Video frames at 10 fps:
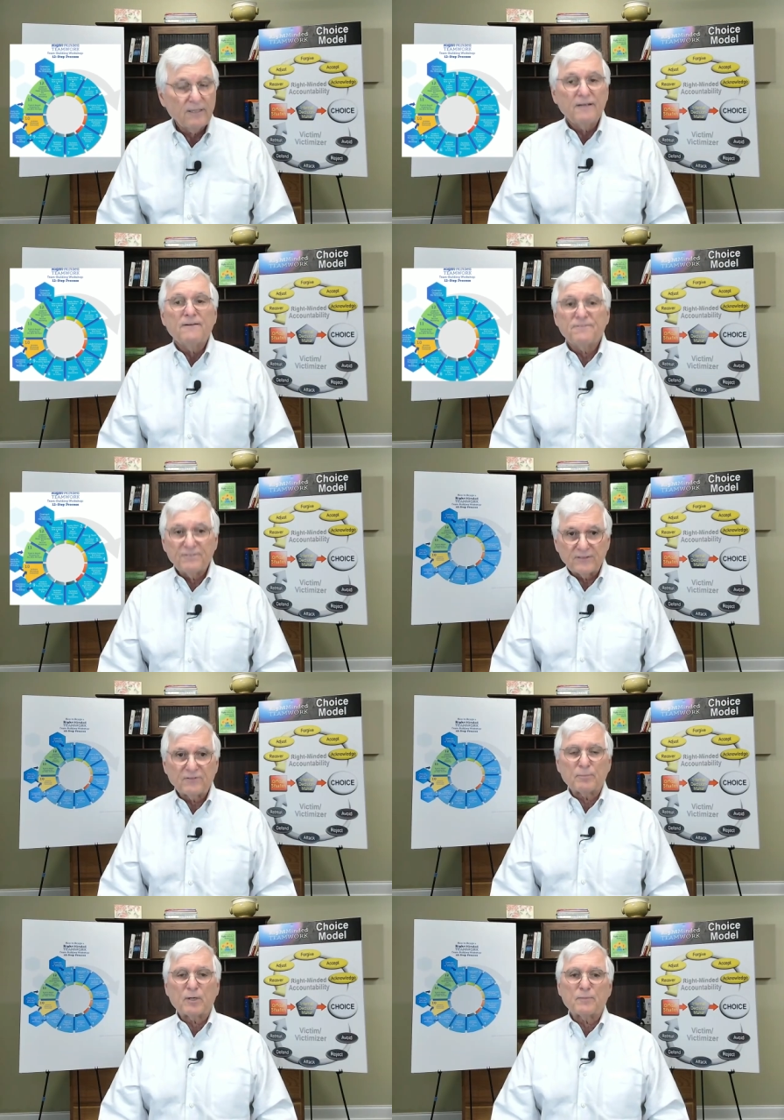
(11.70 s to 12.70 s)

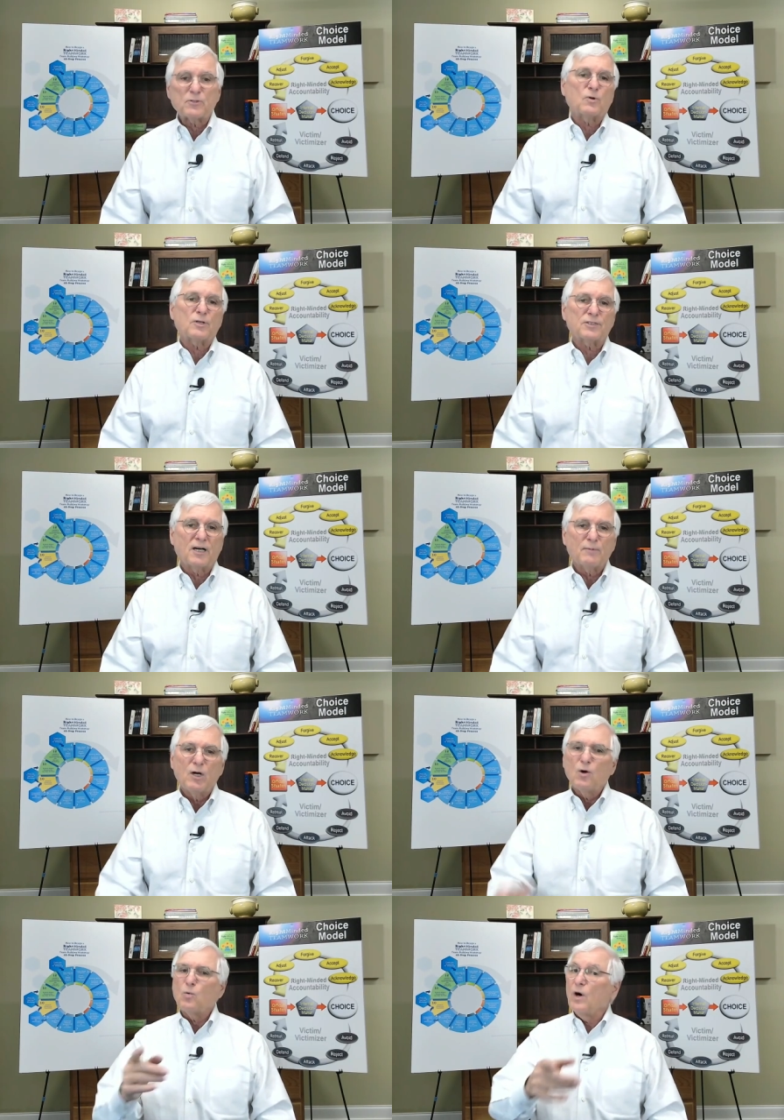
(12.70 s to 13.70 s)
fit-for-purpose workshop,
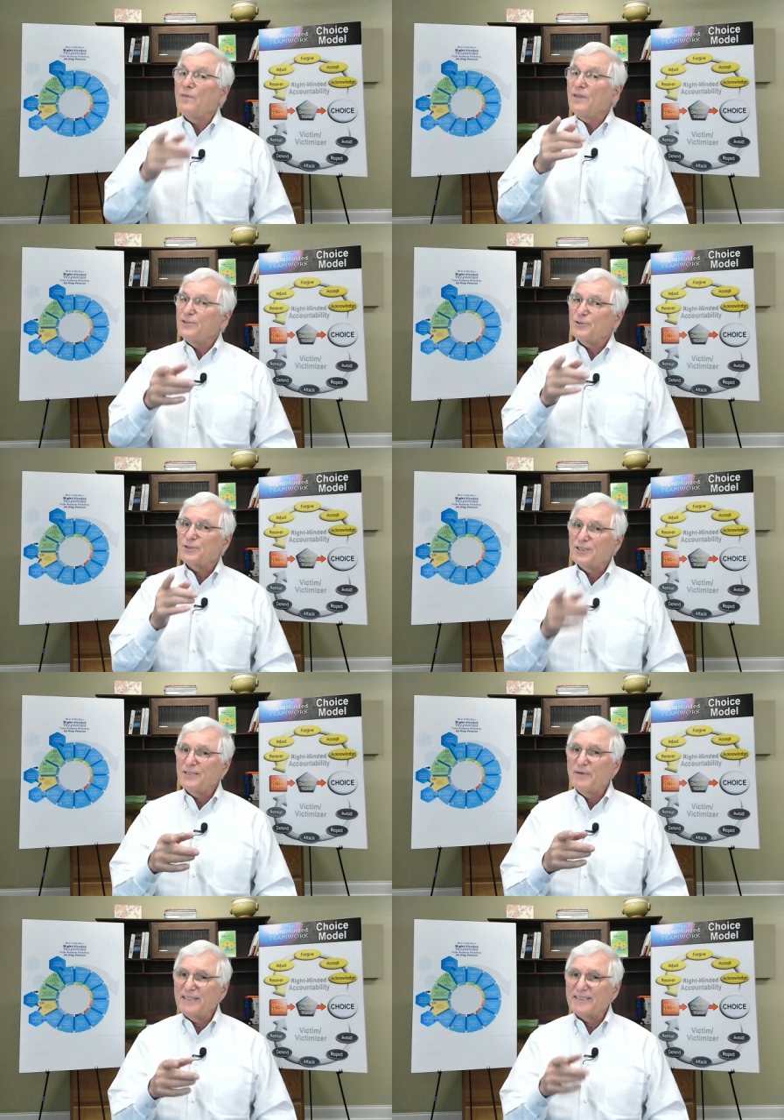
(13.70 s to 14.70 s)
one that your
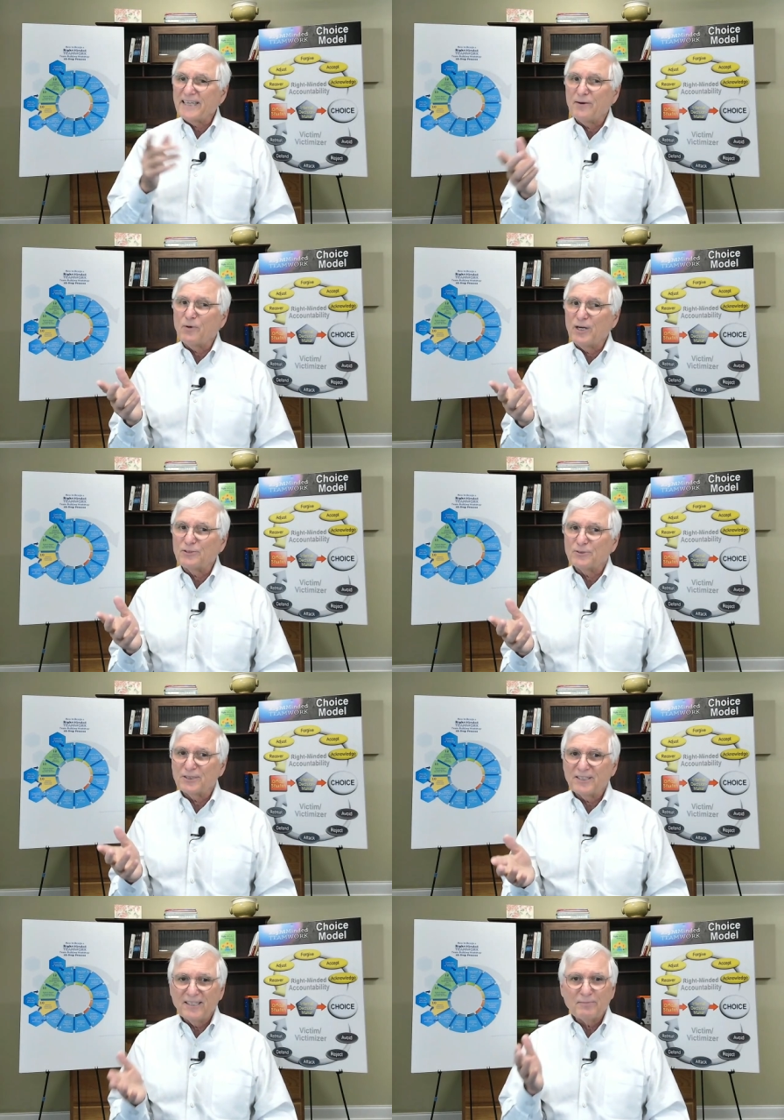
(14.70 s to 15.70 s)
teammates can't wait to
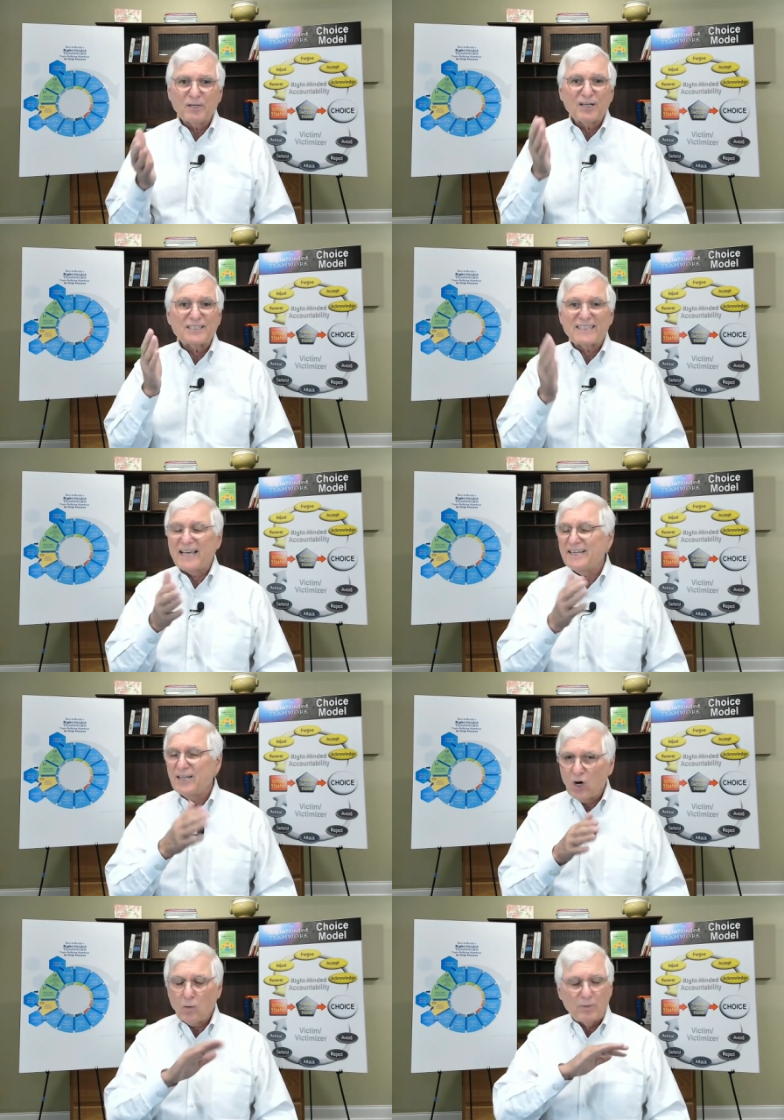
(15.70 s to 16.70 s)
attend because they
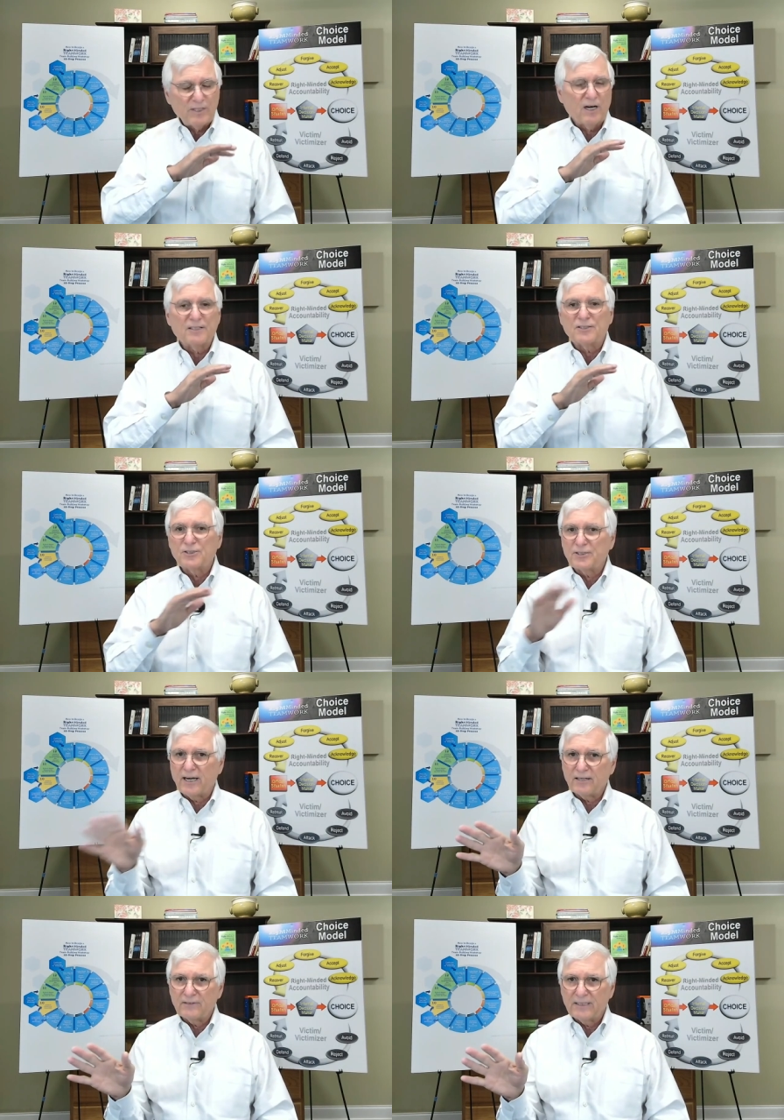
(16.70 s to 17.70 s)
know beyond a
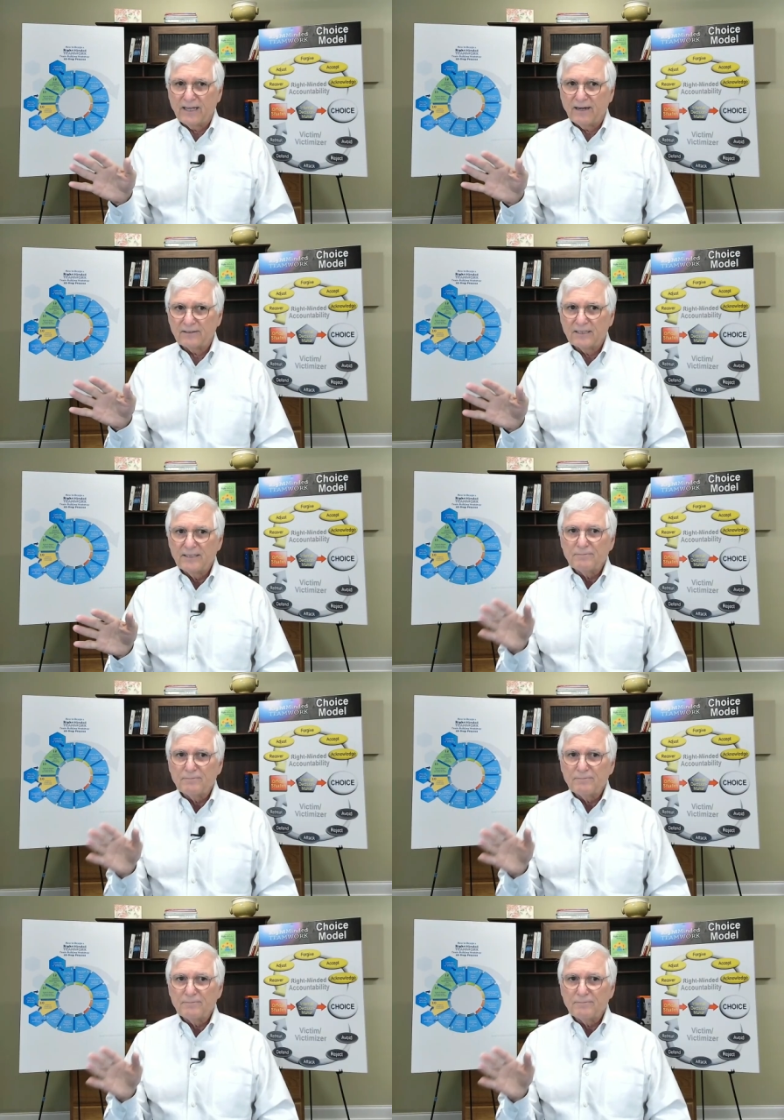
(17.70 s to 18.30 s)
shadow of a doubt